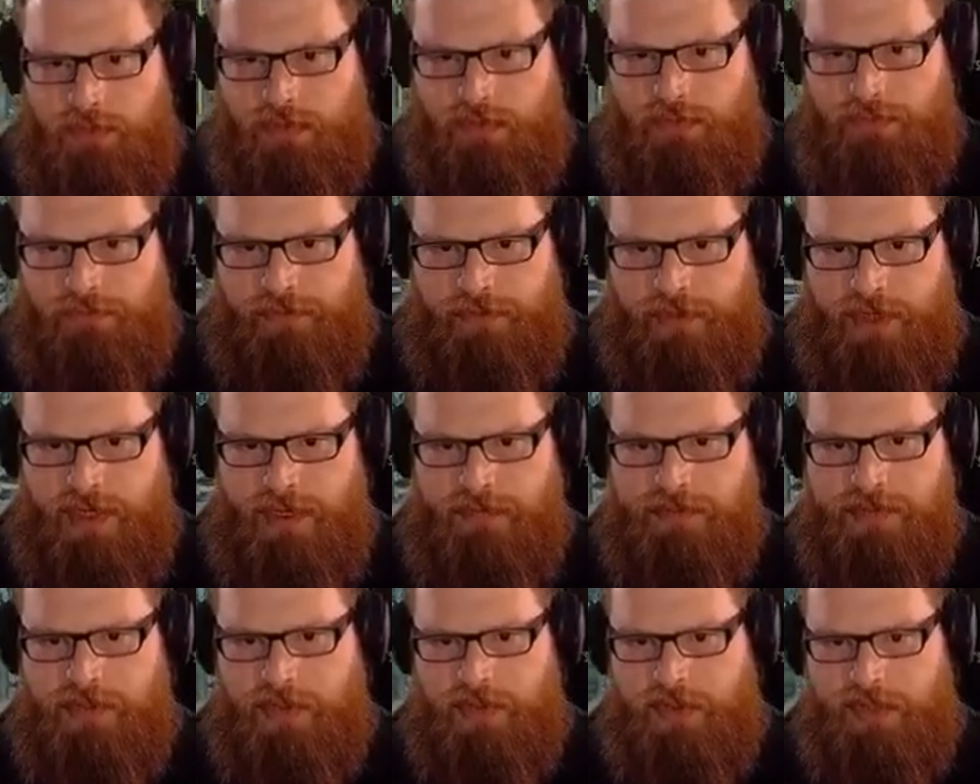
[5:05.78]

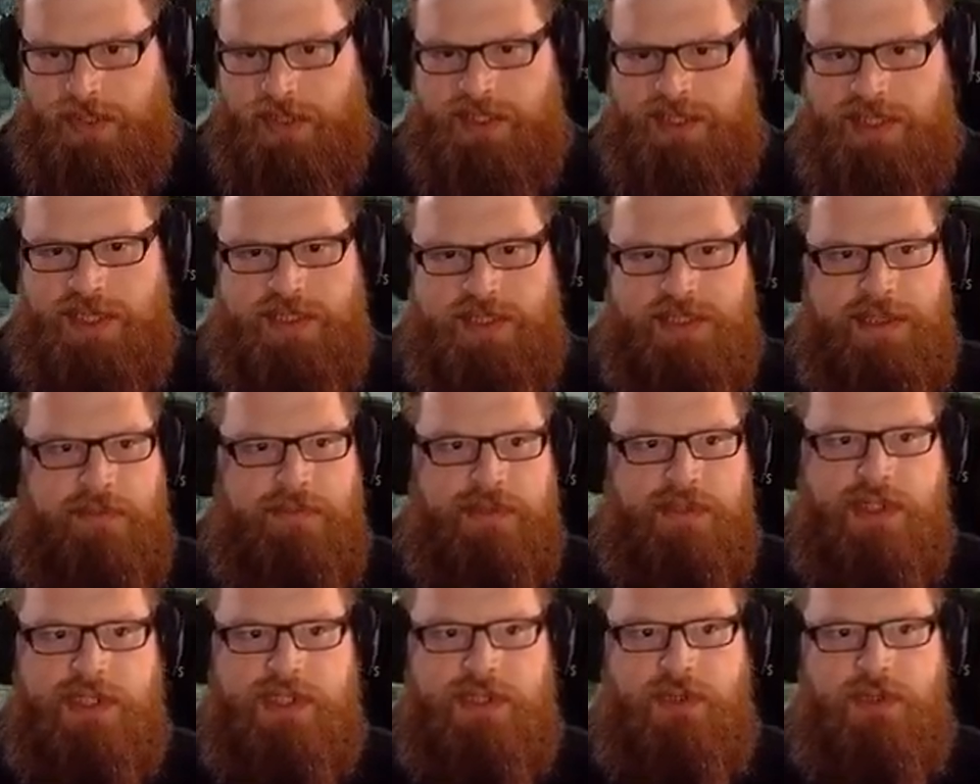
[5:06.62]
Farms. All of these things give
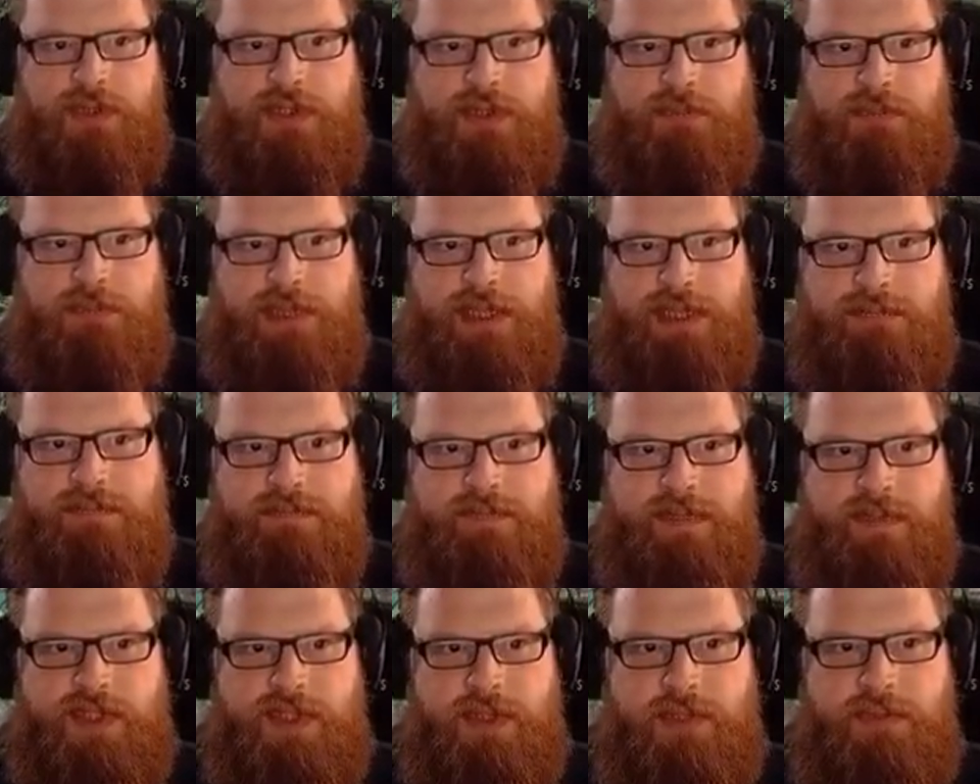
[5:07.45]
us a source of meat.
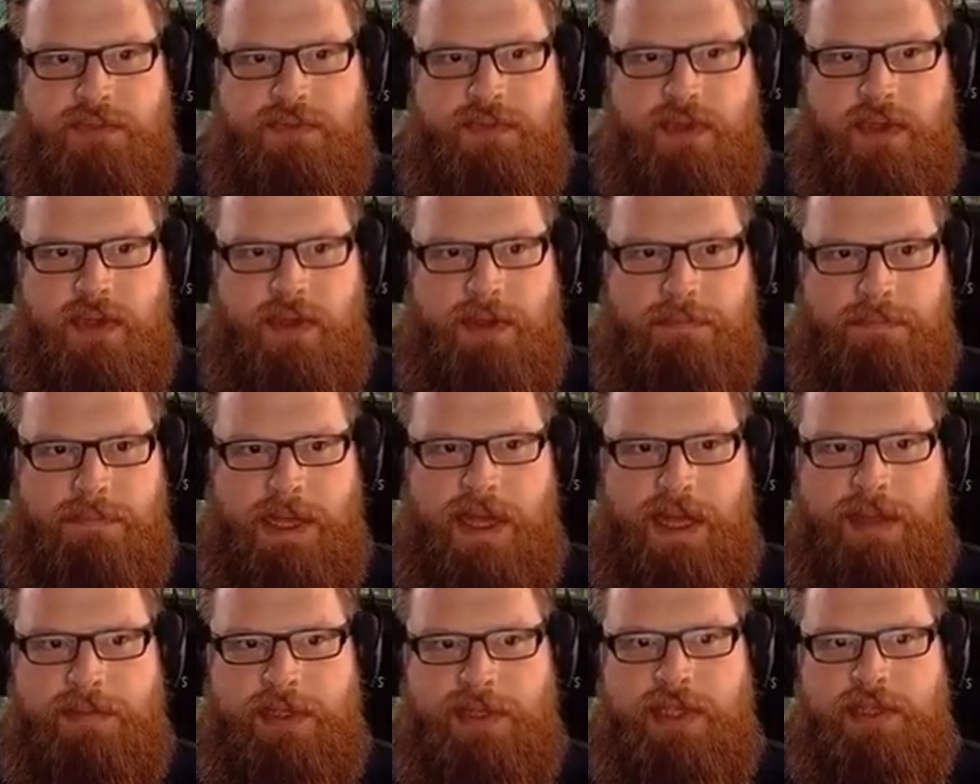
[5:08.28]
So we've got
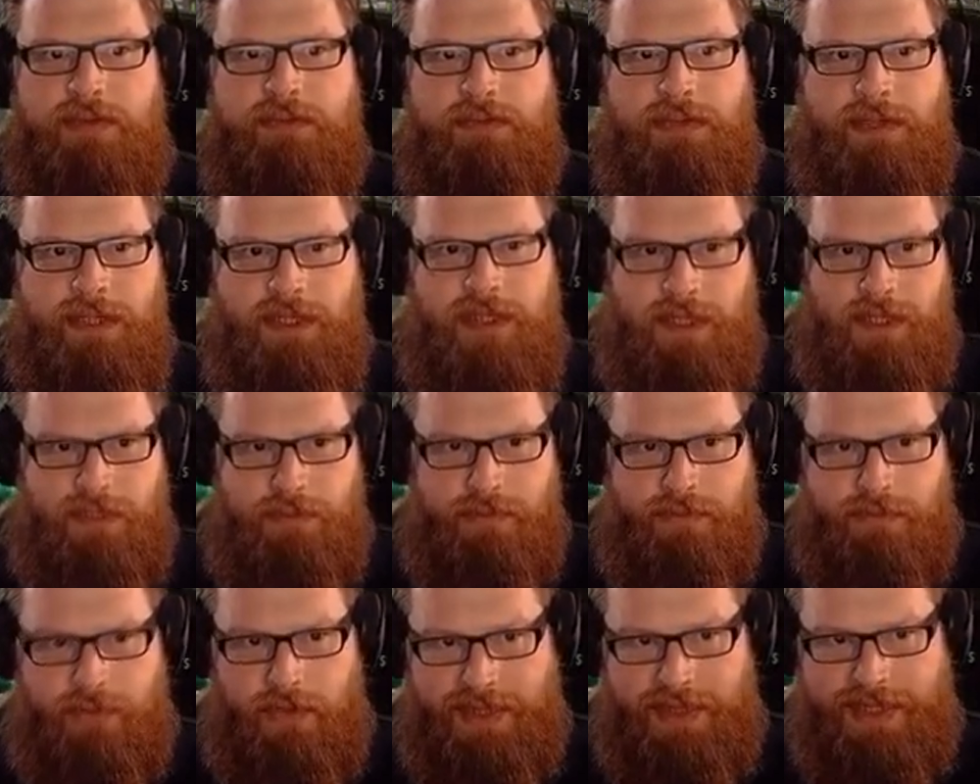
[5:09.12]
barbecue.
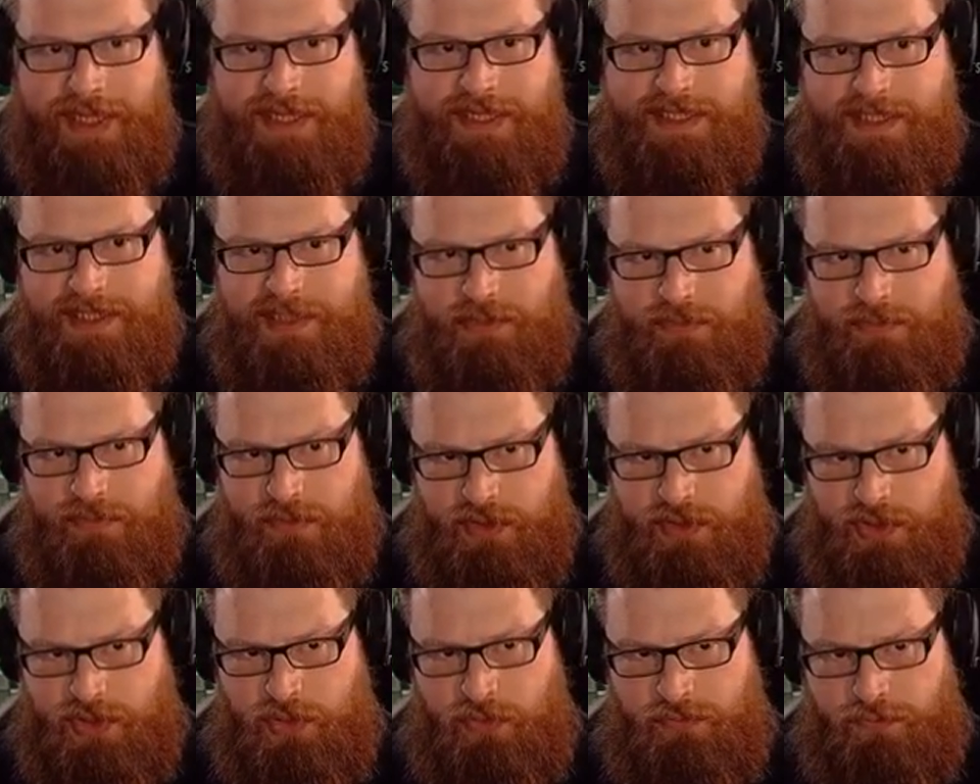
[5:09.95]
We've got lettuce. We've
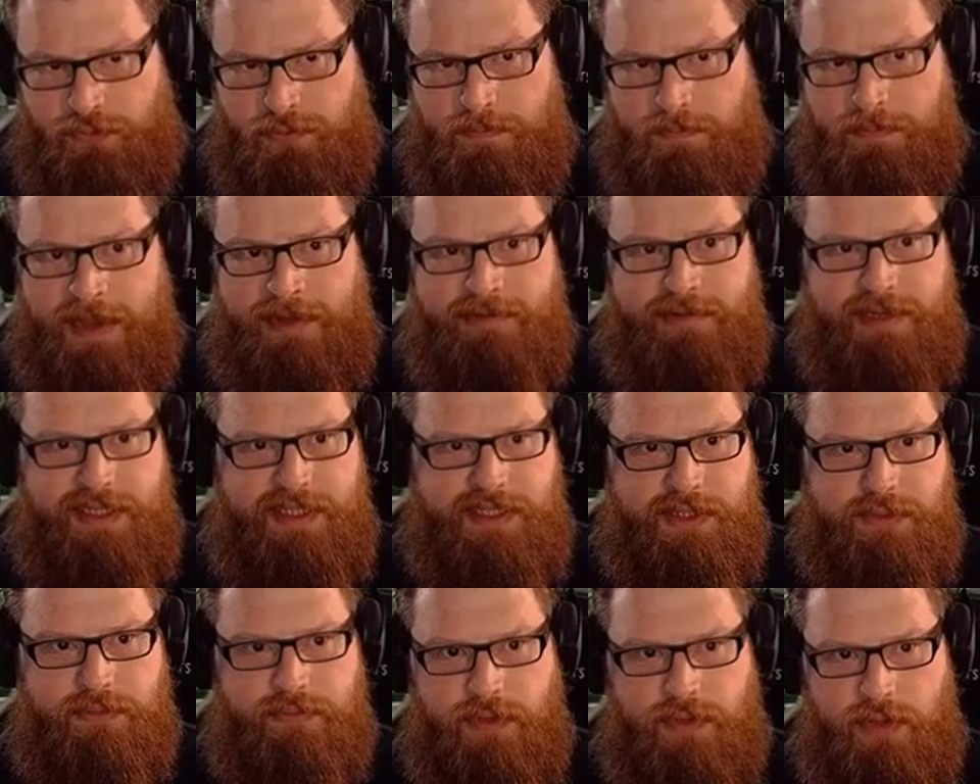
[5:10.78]
got stuffed
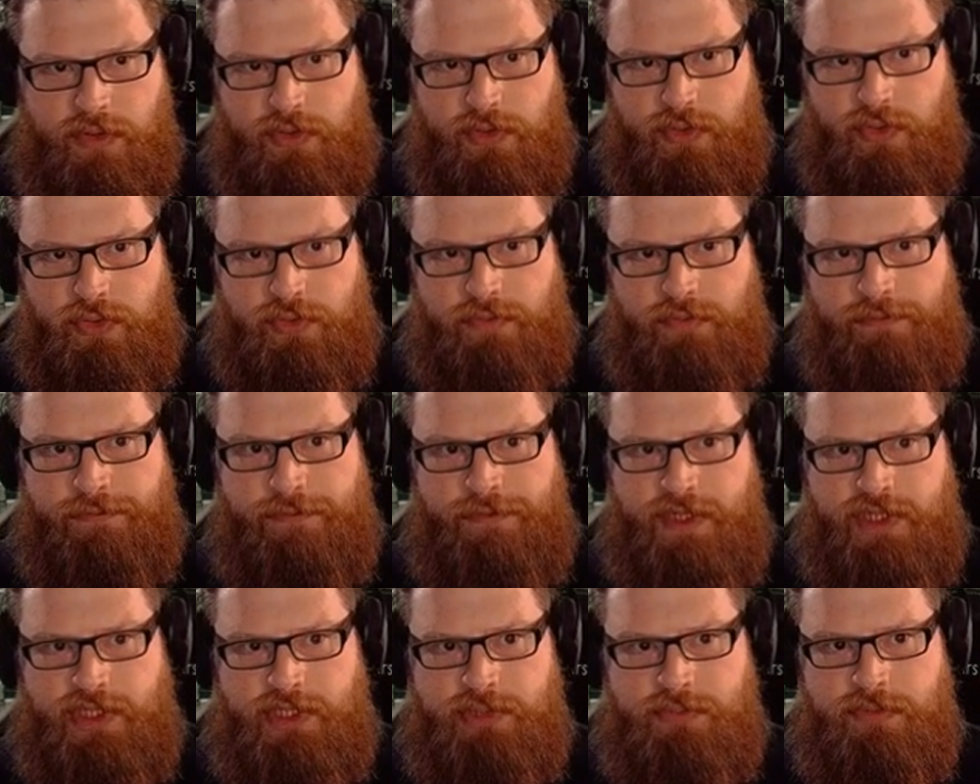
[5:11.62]
berries. We've got cooked
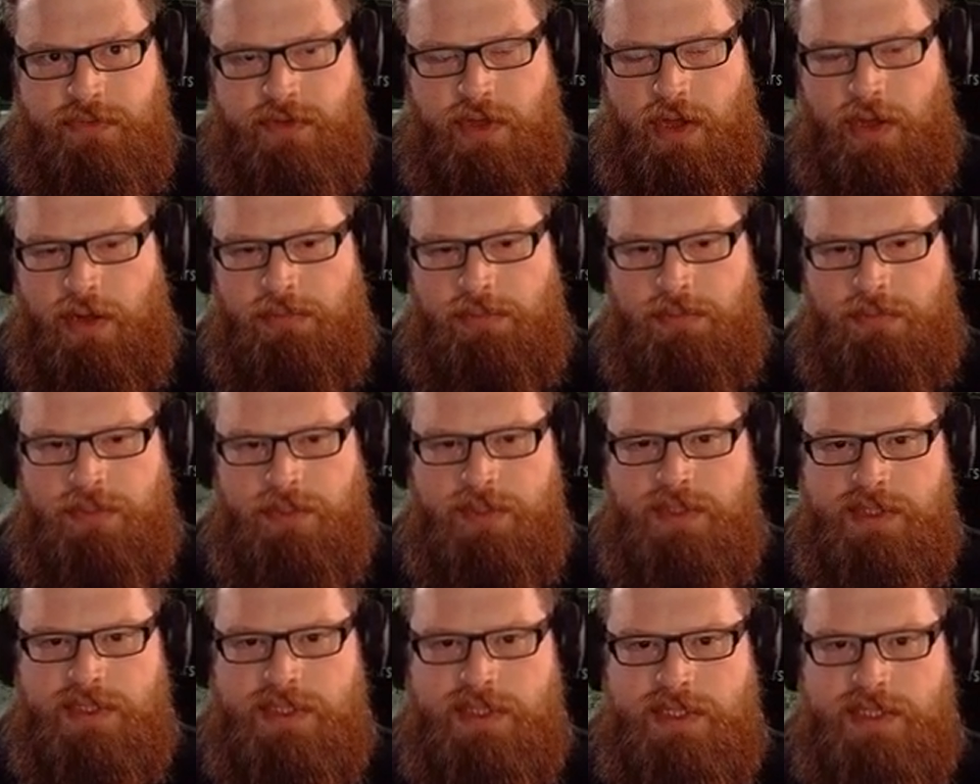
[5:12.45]
fish. And we've got
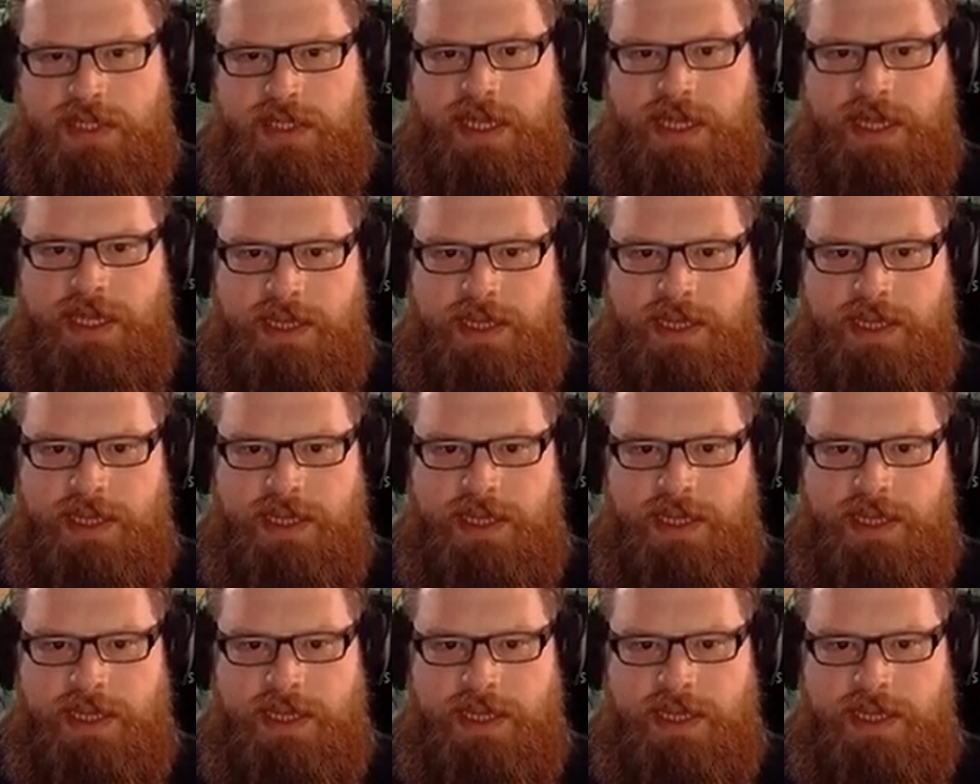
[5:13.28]
omelettes.